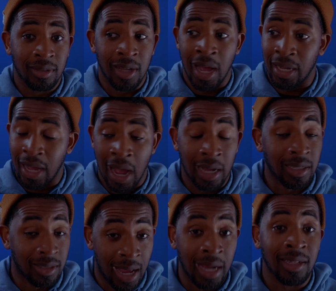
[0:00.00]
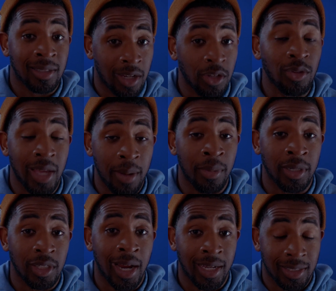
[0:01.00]
I could tell you that
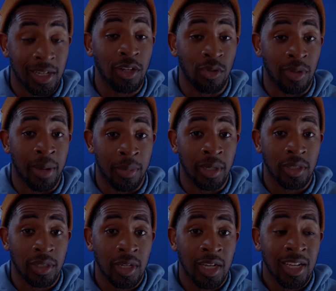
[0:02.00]
much. I could tell you that much.